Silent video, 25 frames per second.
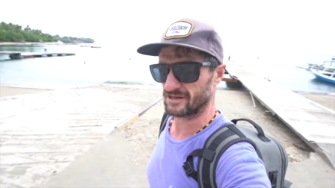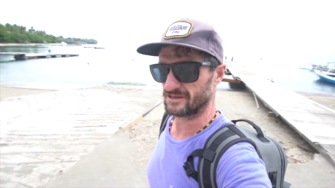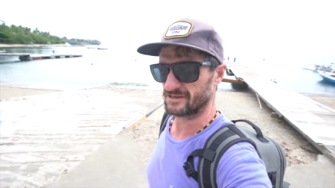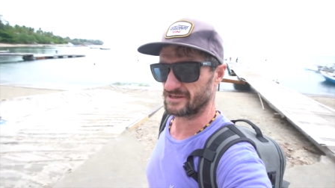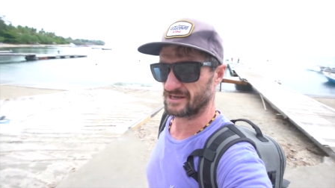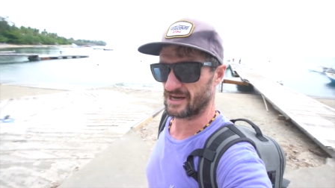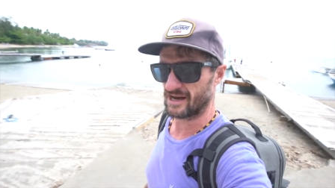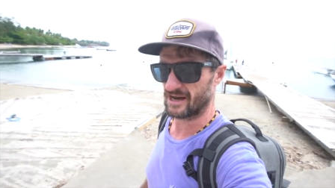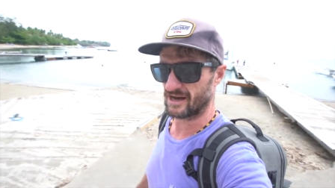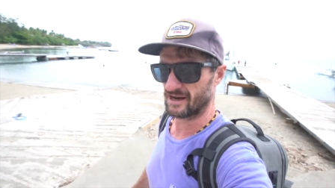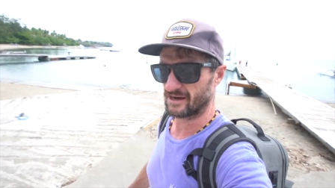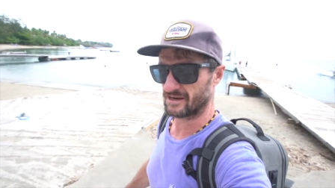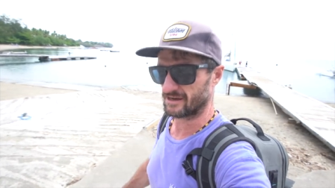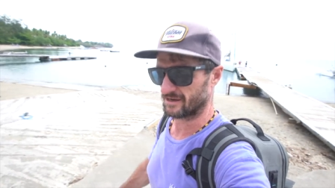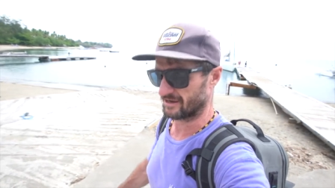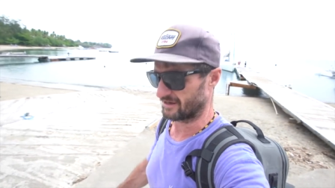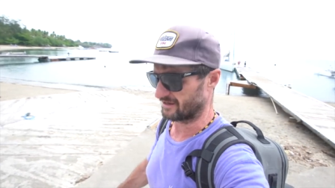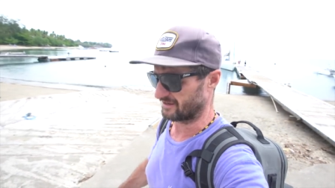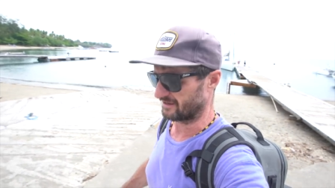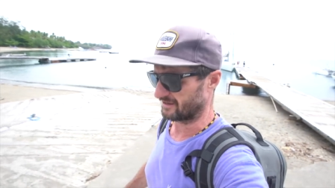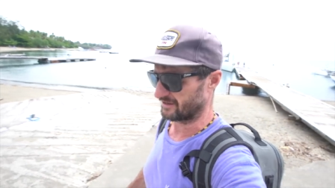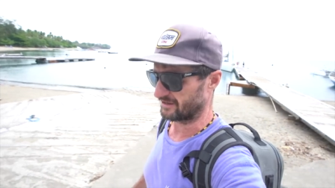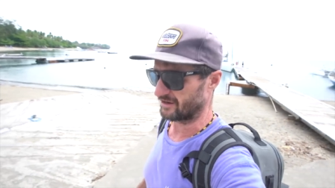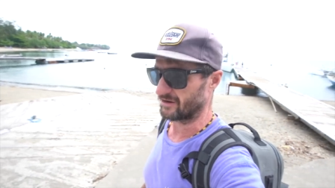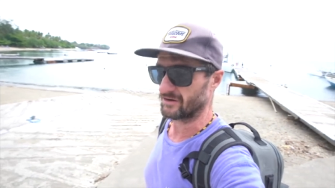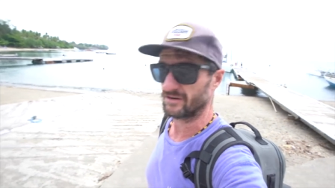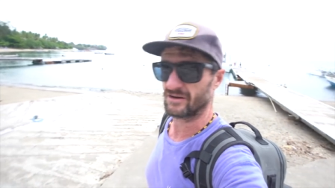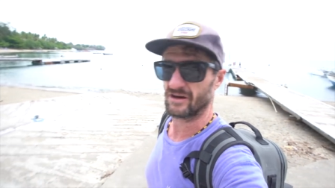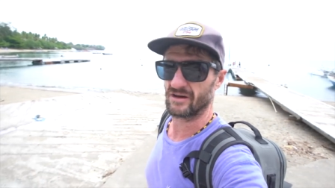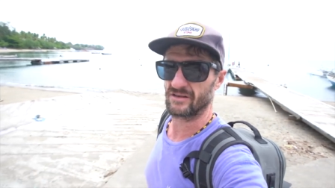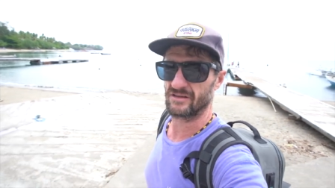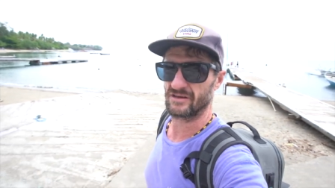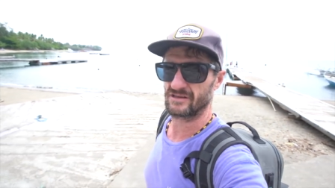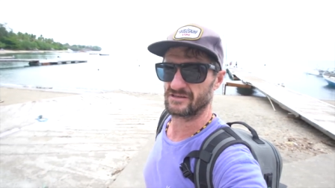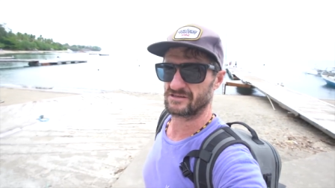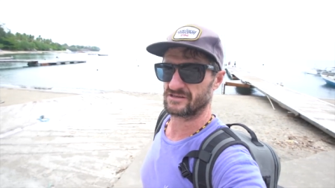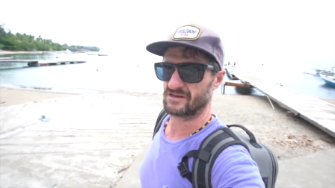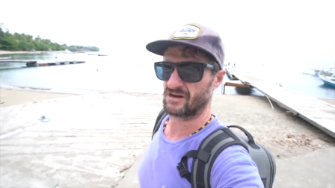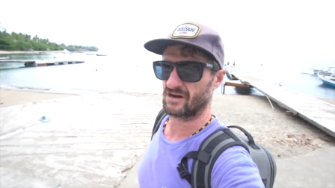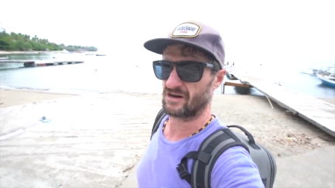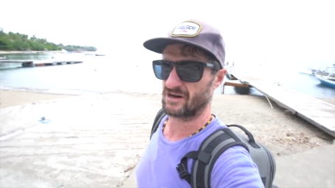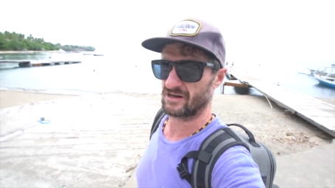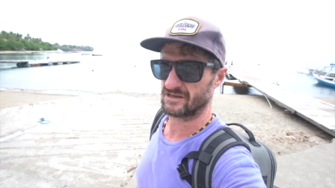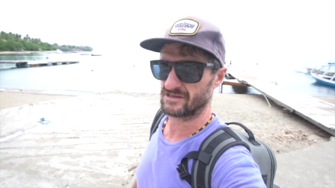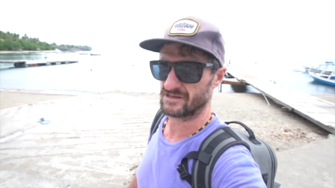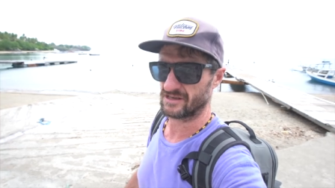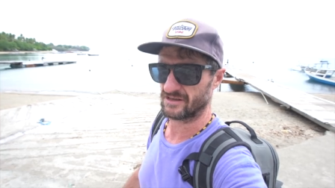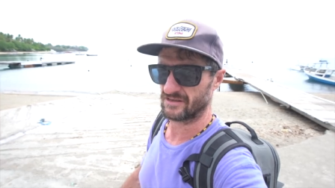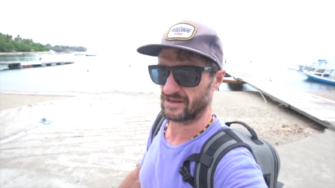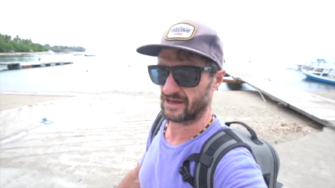at dark, and I don't know these
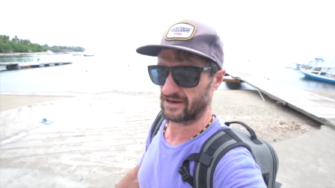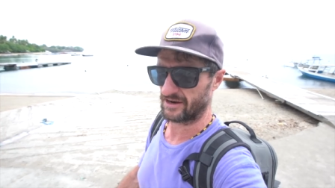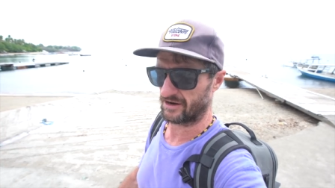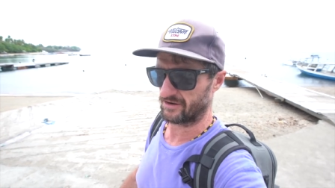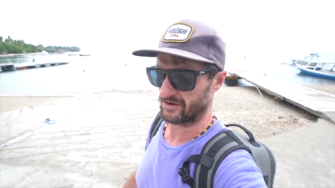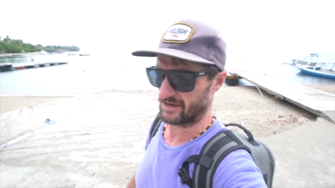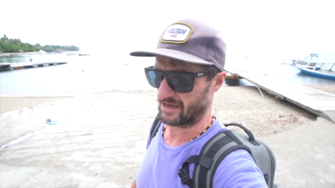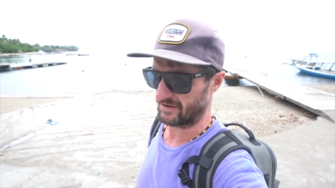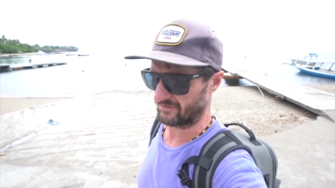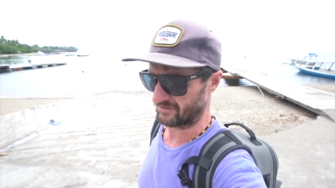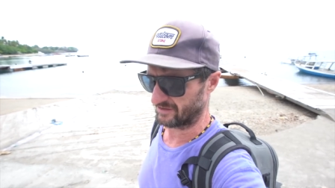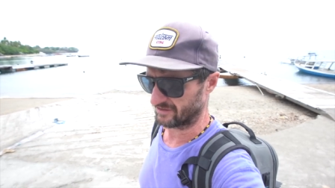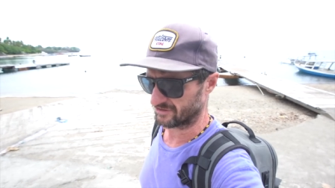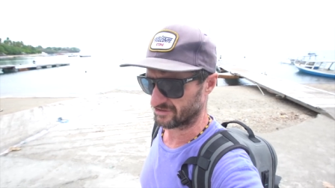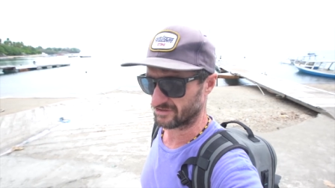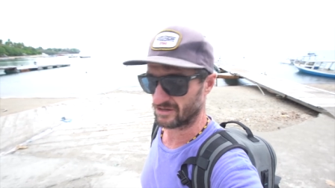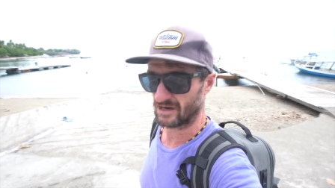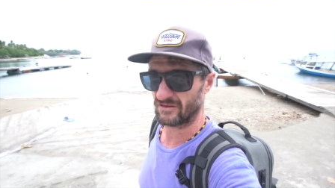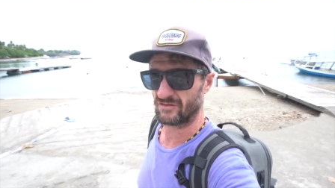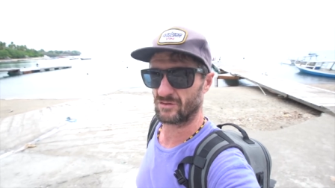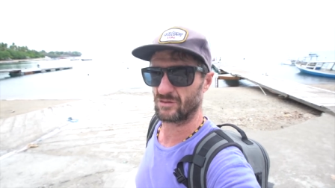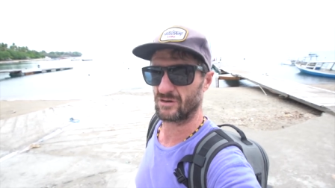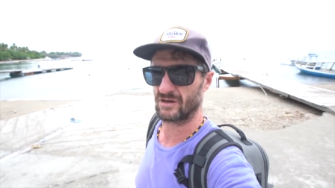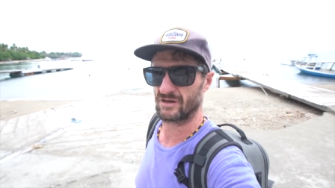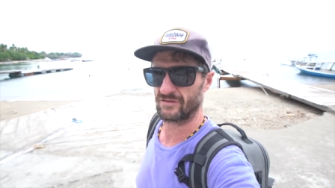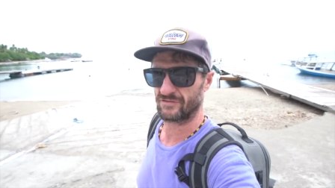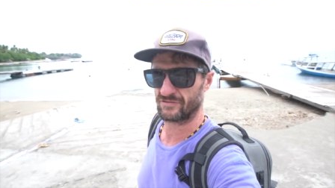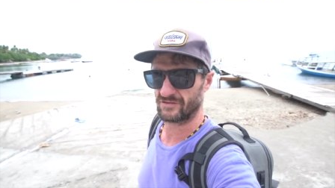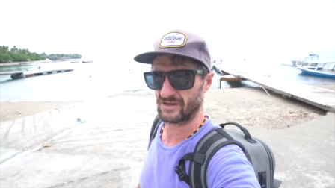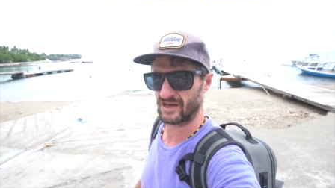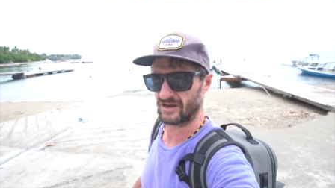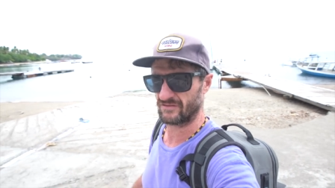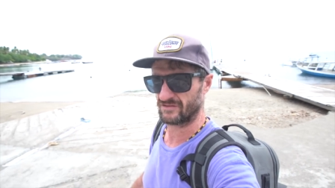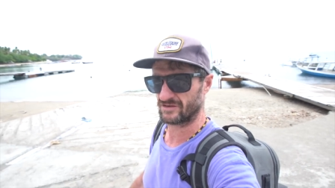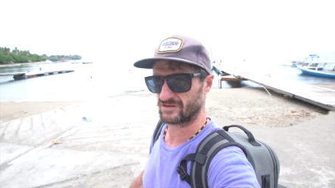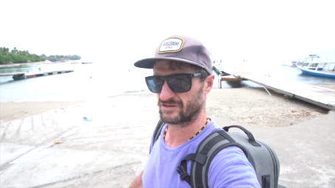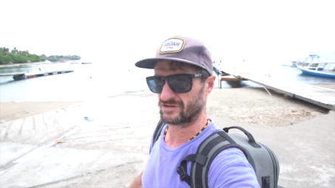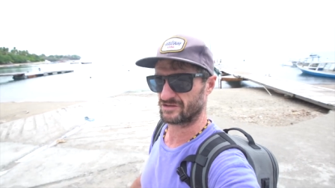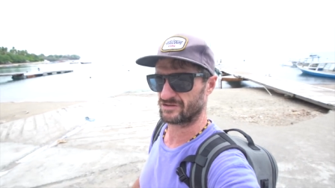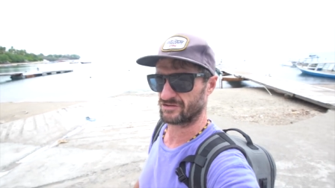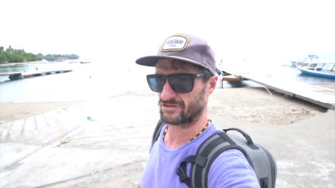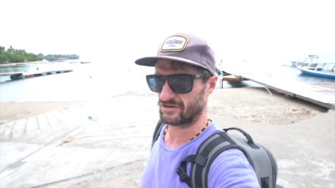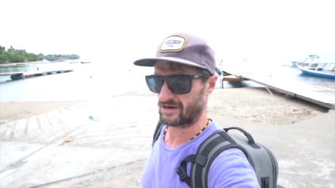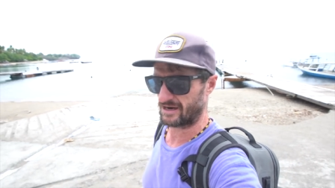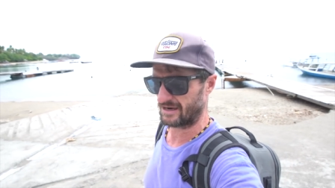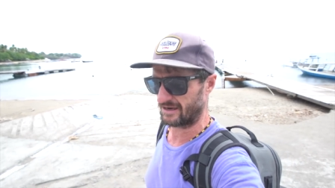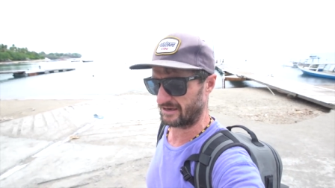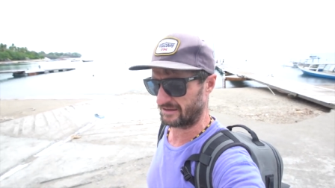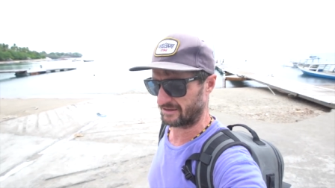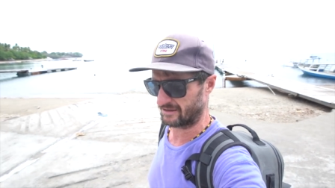guys and they don't have a travel lift. They have a
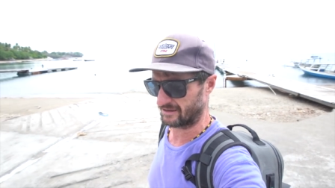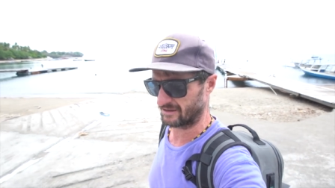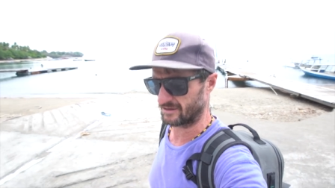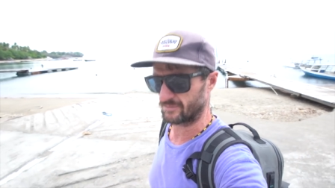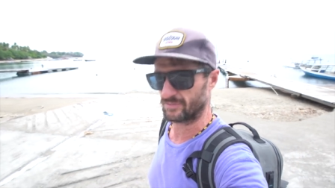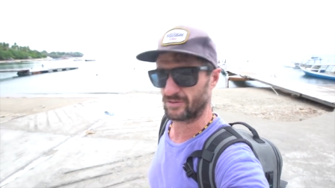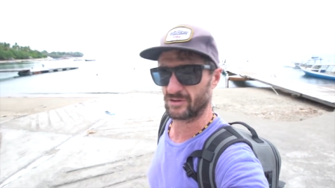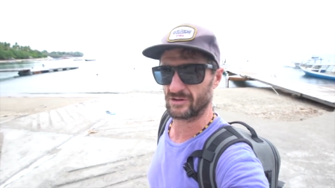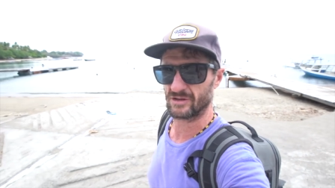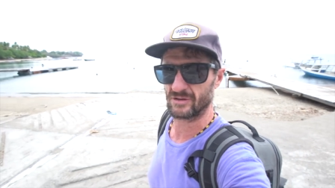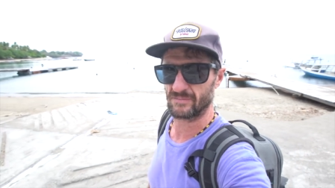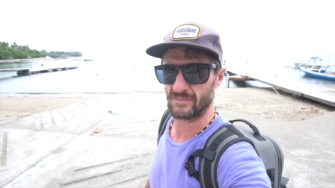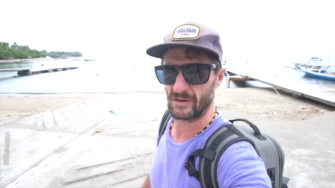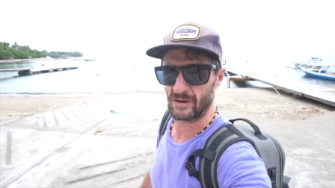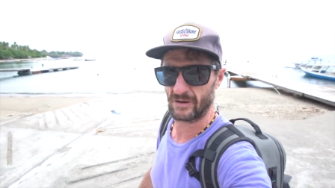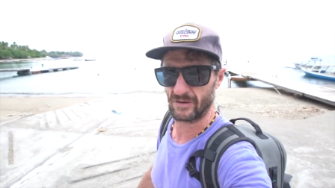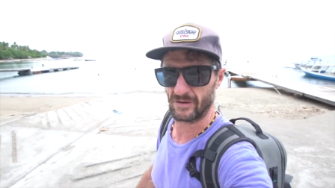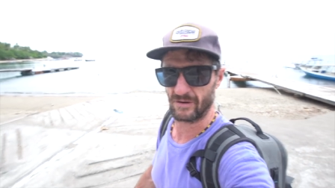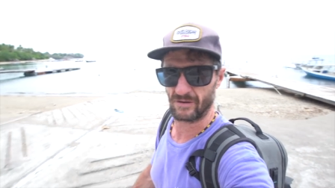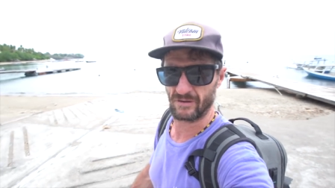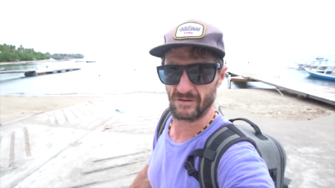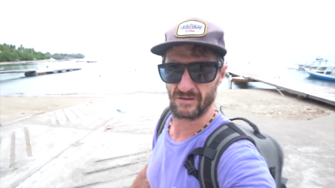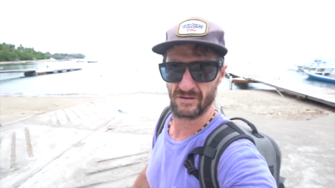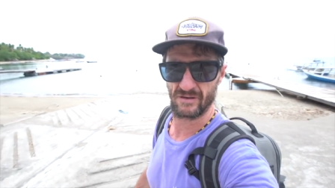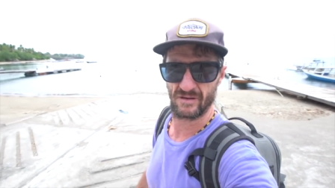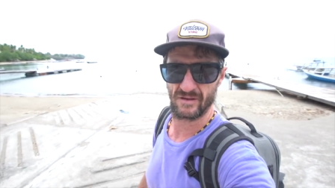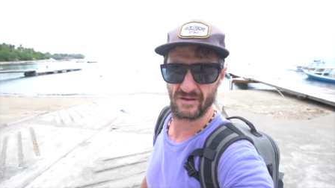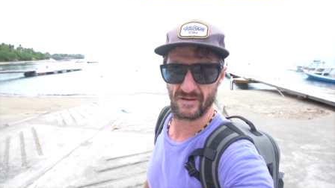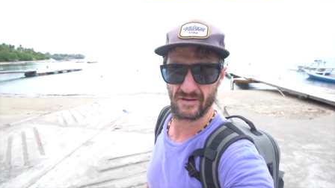trailer that you put the boat on.